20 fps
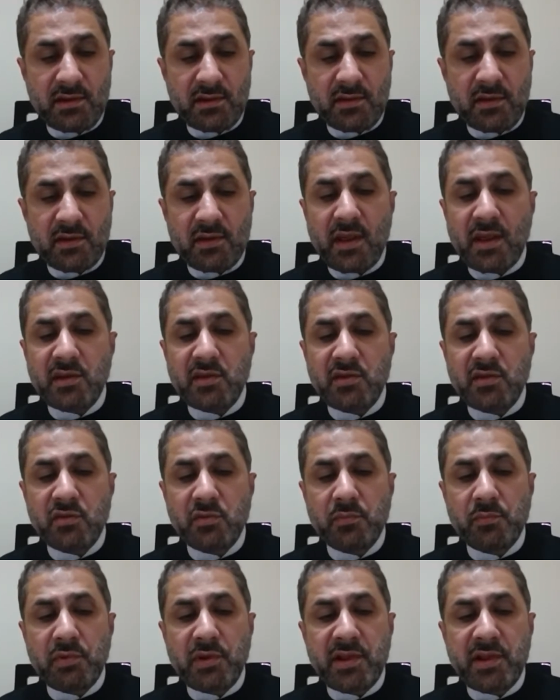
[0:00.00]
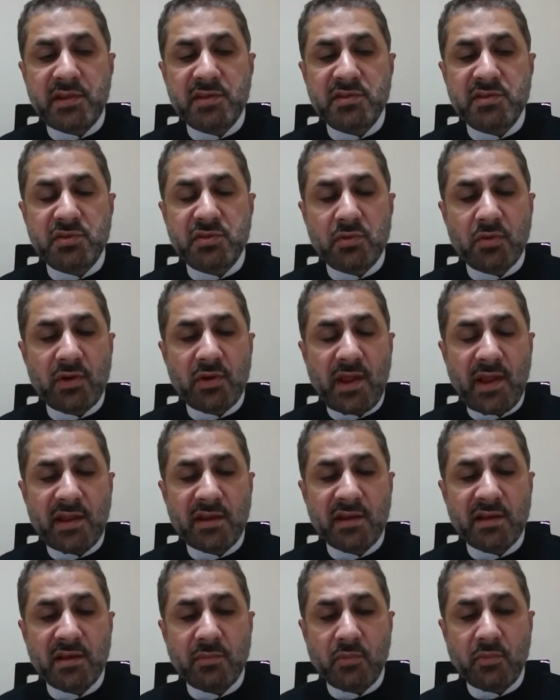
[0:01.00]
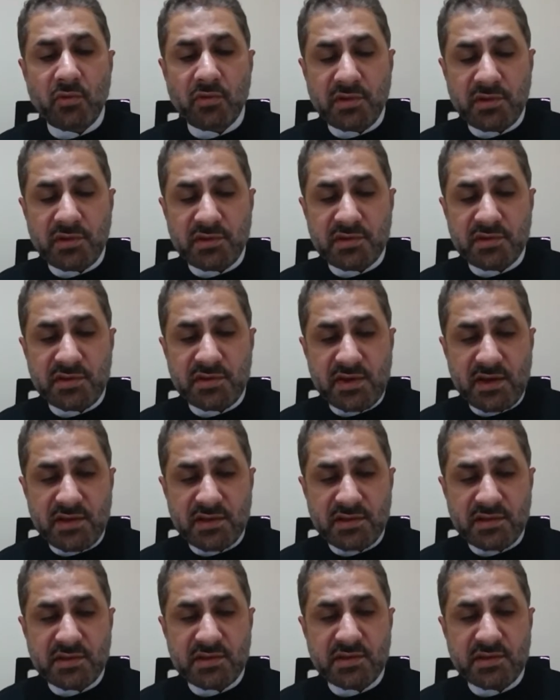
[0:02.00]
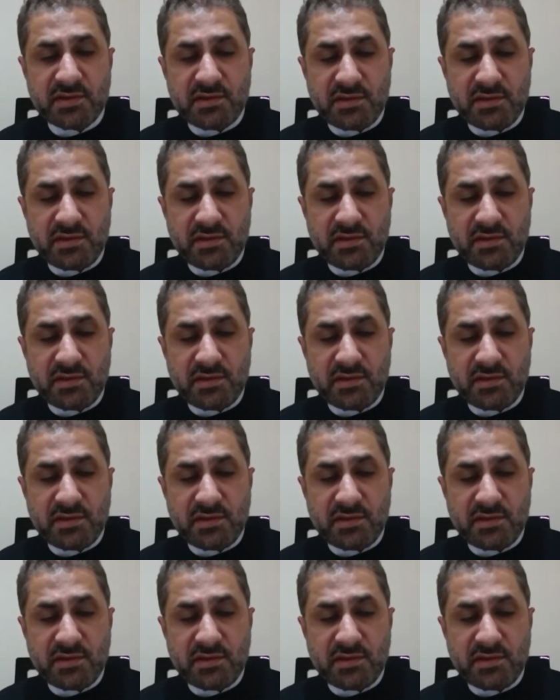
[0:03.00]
that had you placed your hand upon his chest,